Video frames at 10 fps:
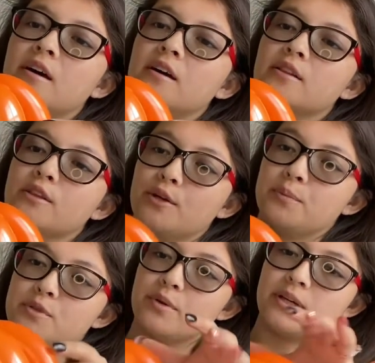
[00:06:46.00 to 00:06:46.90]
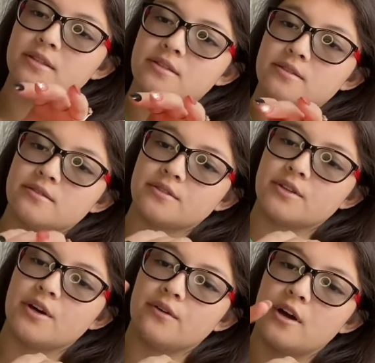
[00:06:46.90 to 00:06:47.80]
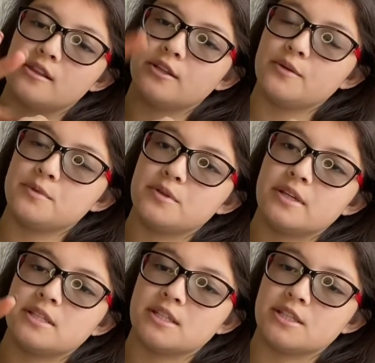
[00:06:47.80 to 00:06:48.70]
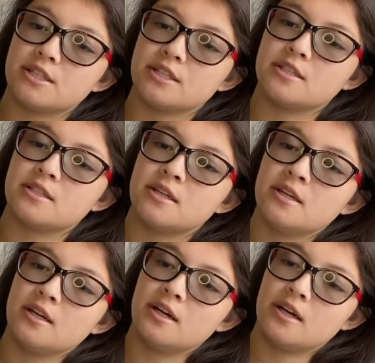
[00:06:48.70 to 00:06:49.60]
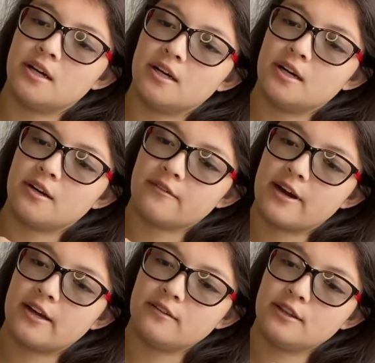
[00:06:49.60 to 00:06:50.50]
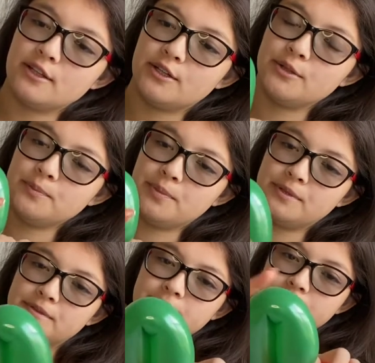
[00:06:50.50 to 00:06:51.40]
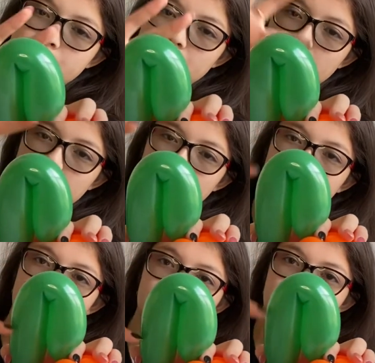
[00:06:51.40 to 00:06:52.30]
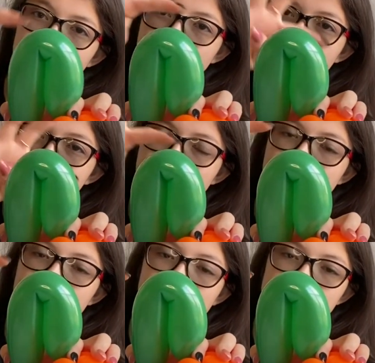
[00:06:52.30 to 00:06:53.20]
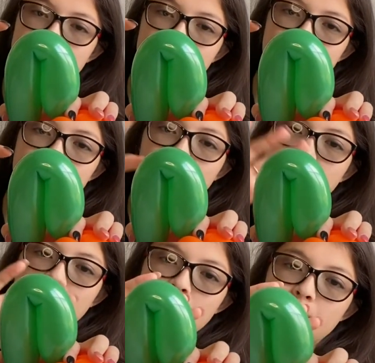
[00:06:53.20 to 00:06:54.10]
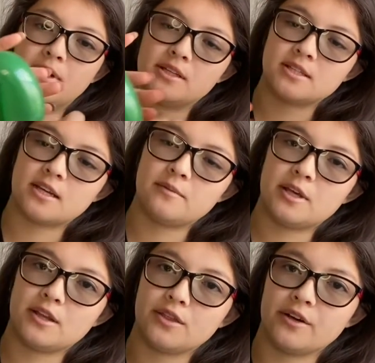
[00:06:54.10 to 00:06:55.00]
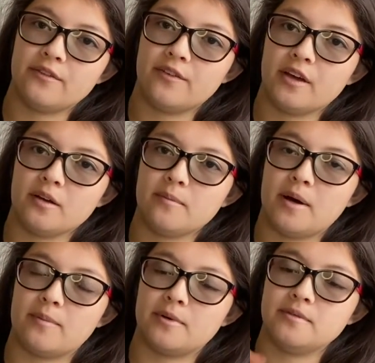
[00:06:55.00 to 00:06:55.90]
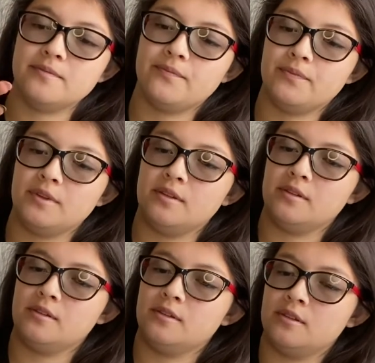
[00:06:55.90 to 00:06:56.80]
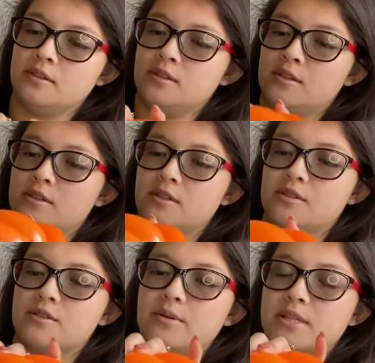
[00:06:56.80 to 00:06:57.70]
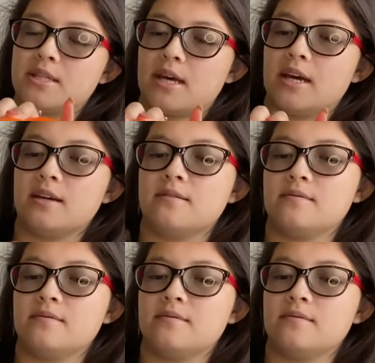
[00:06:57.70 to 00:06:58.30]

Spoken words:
loop twist. So a loop twist is just a round loop, like a U shape upside down, but it's gonna be a 3-finger bubble. And twist that.